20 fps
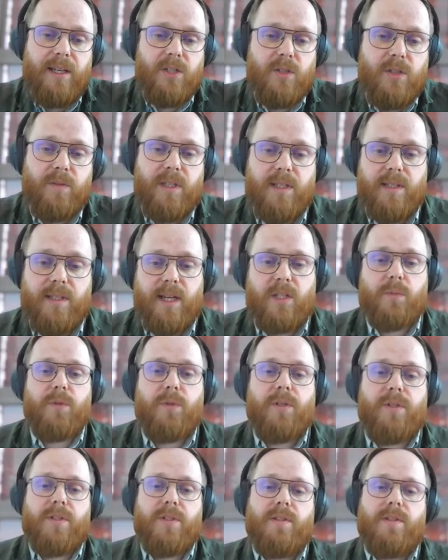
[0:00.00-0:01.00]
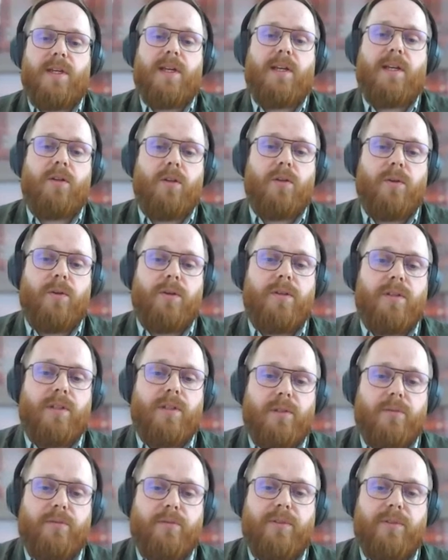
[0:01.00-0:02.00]
each of these experts then learn
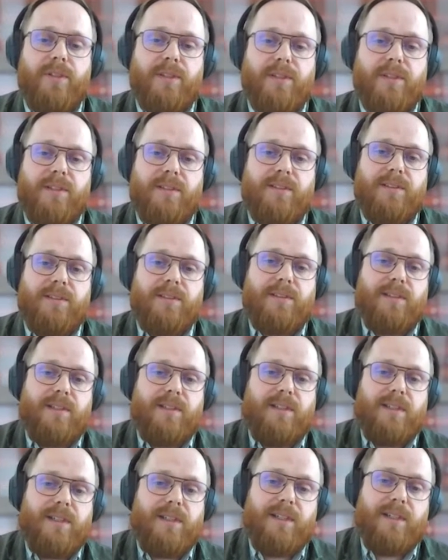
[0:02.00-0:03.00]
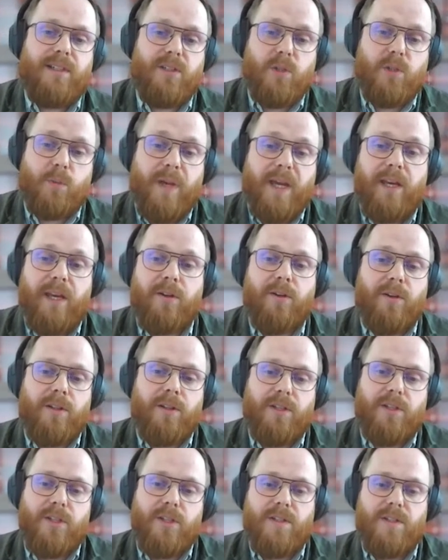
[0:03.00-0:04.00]
different domain
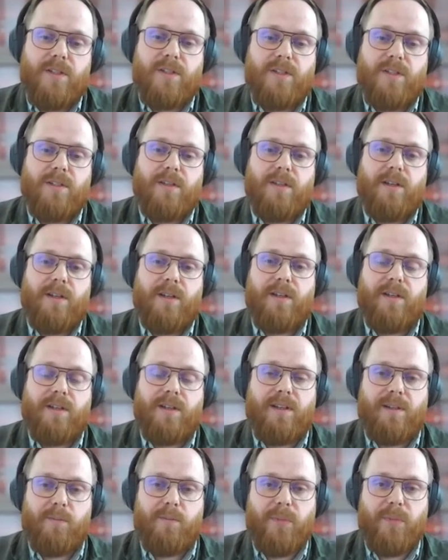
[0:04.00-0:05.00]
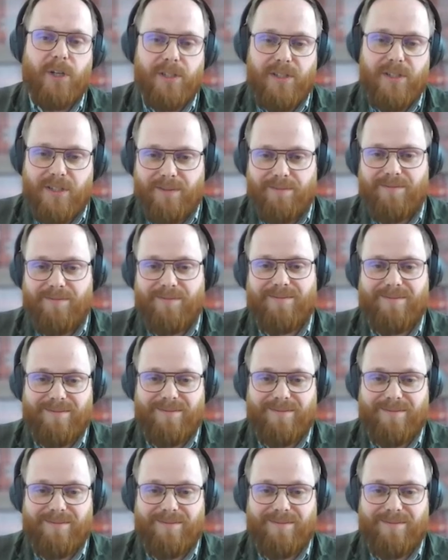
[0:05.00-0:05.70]
knowledges, parts.